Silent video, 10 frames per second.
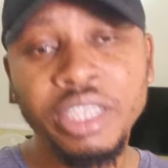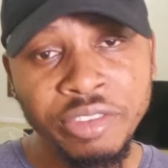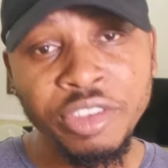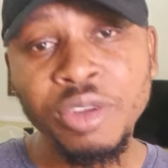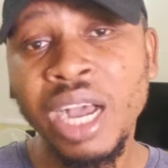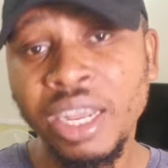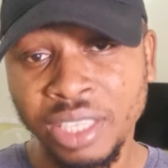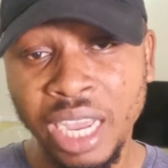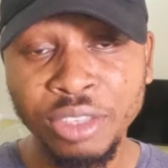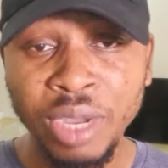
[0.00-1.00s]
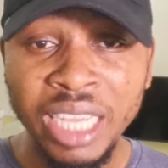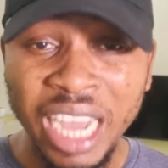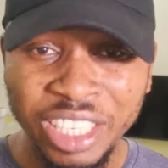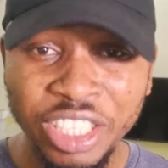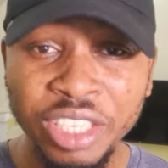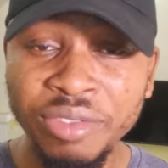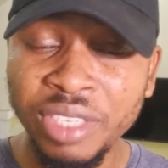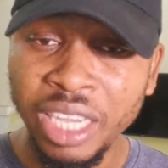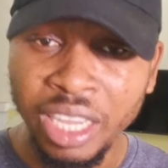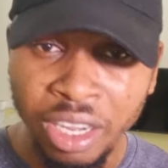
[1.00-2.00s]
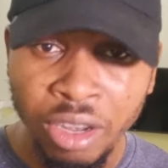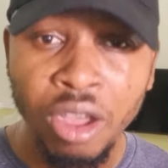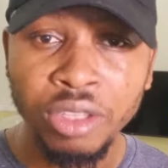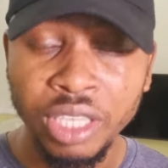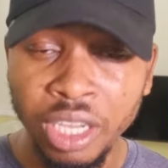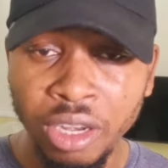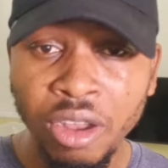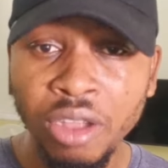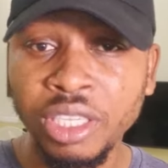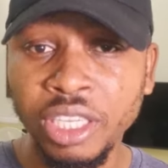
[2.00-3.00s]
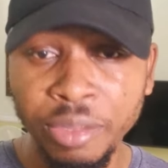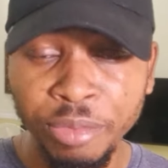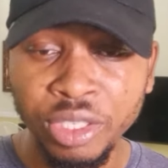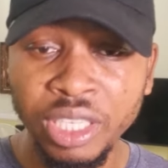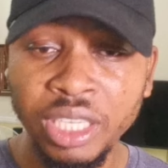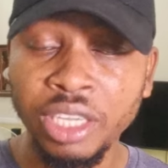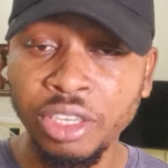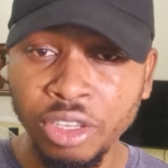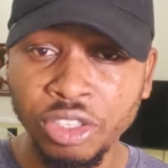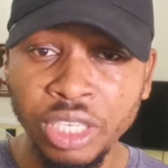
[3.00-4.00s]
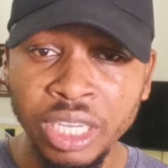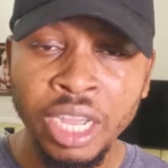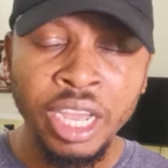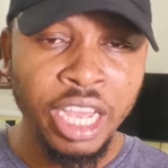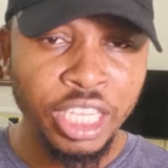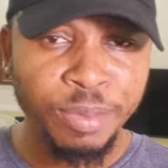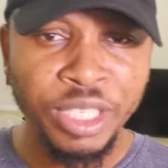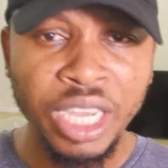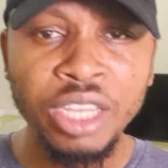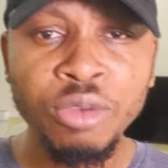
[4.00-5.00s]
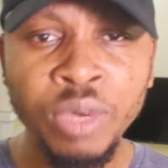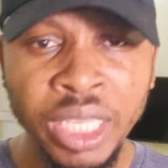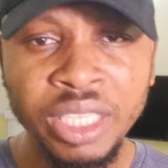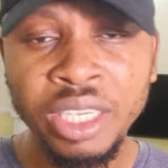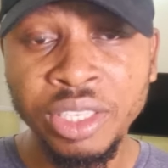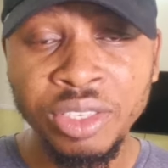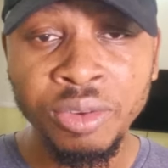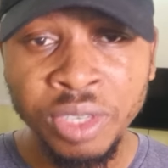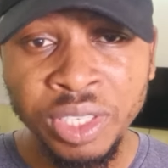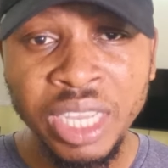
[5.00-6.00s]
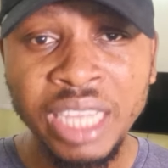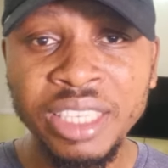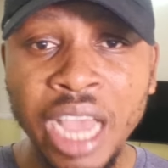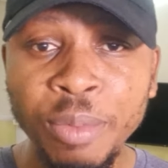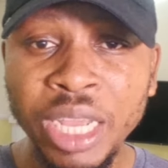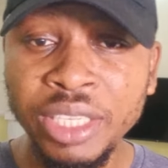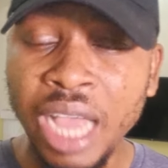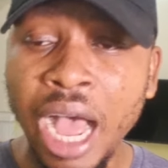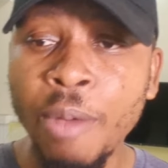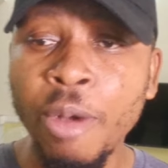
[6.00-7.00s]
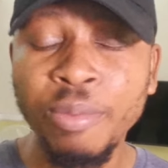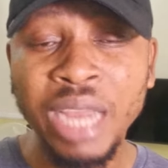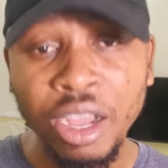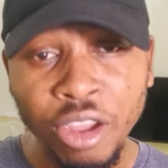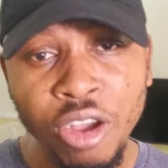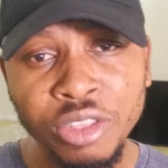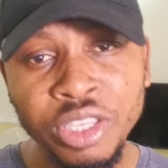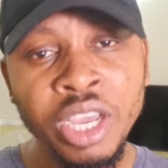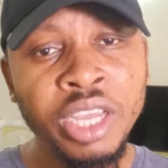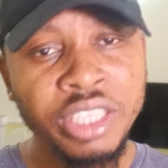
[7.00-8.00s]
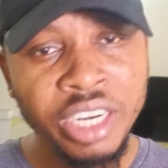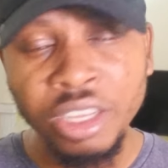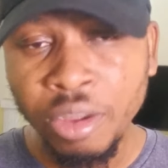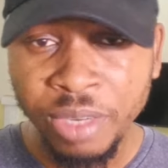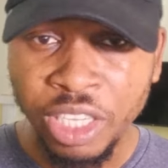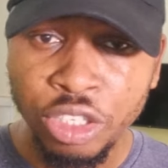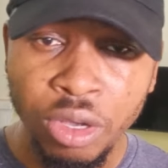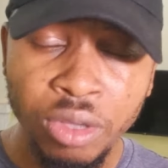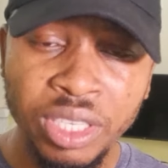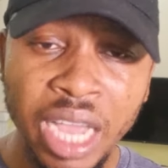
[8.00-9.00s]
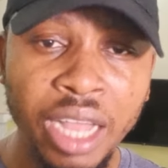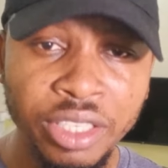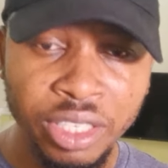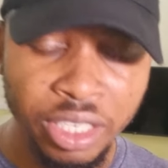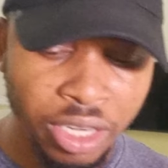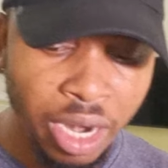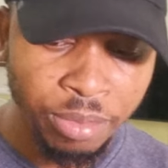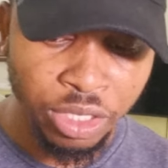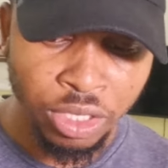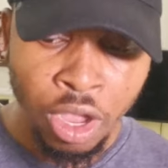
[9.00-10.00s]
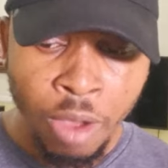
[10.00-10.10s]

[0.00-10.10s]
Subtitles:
Davido has actually achieved a lot in the music industry, especially with his recent timeless album that got 3 nominations at the Grammys.